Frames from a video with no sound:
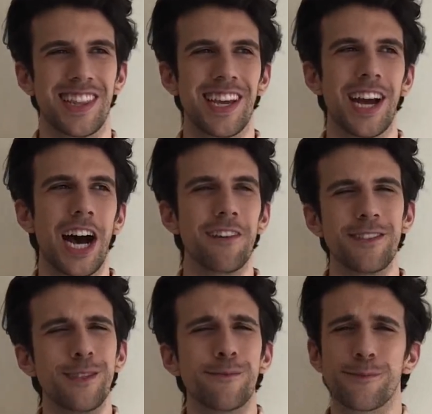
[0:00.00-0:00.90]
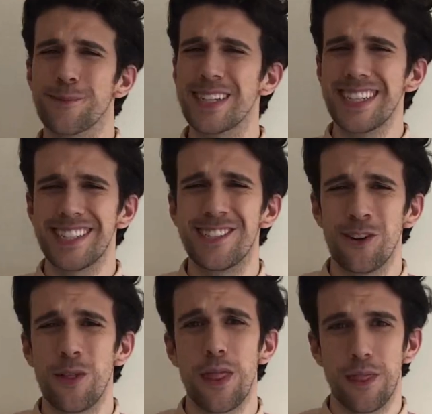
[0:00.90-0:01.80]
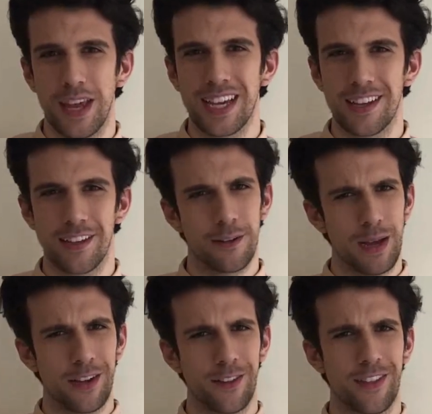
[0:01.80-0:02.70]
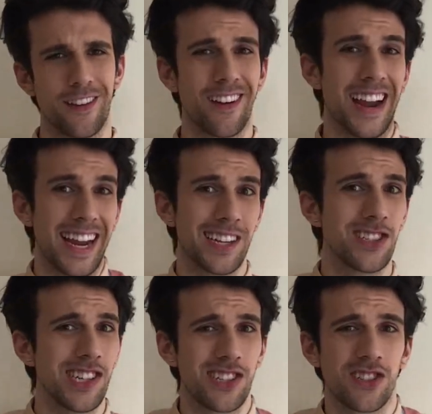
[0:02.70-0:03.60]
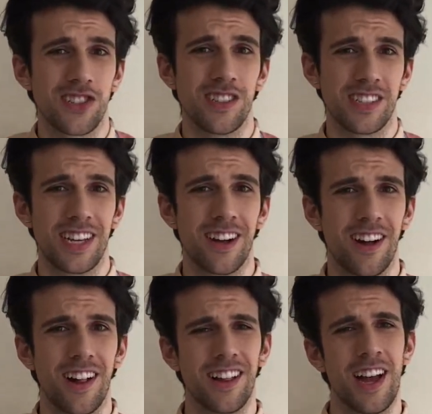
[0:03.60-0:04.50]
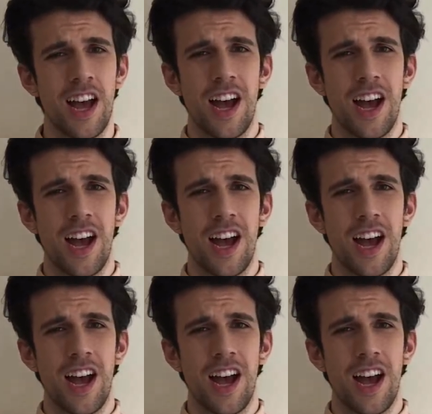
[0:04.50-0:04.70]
they often really don't think about their hand gestures at all.